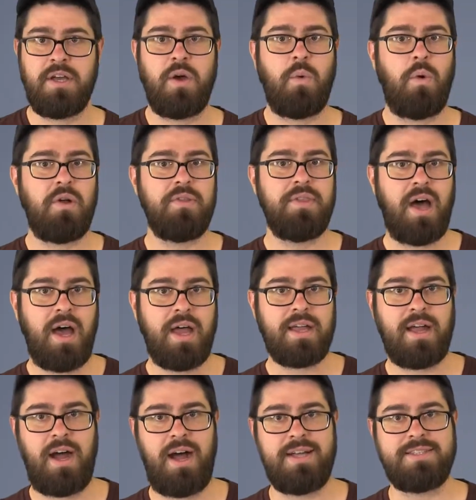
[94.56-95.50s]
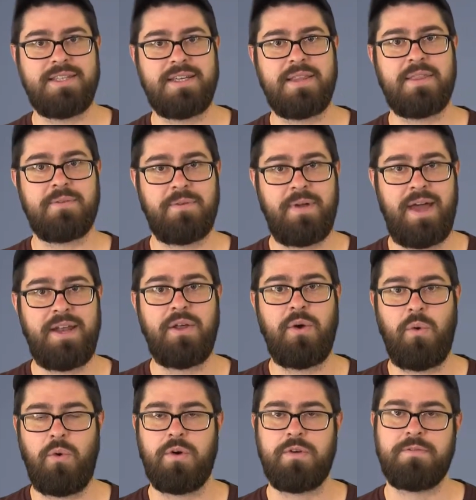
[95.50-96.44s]
while not causing thread
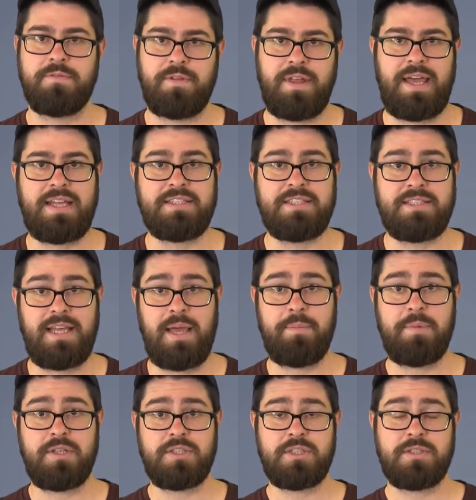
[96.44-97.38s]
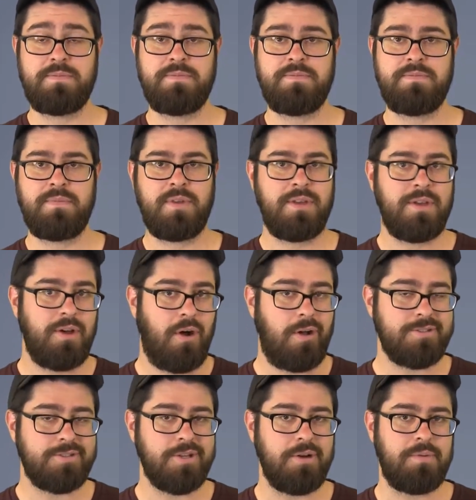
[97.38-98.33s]
or flange damage.
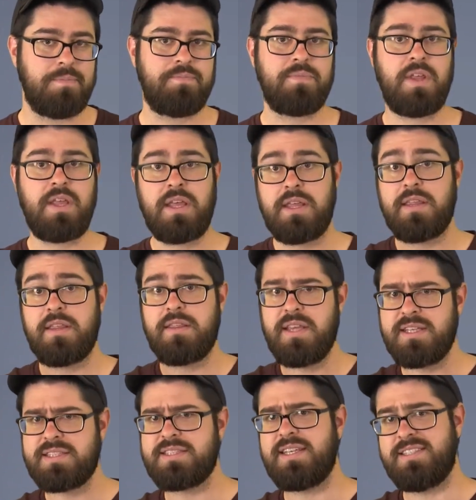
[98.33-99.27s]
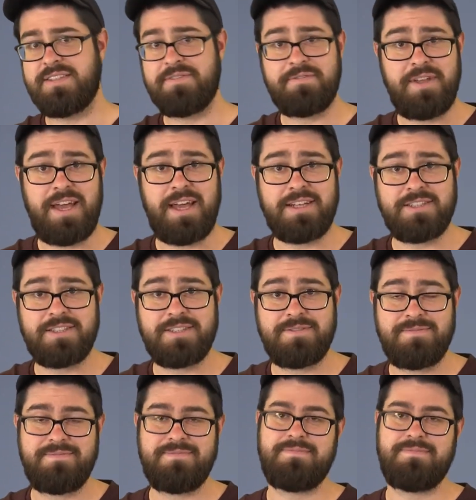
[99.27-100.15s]
Also, this is a flange.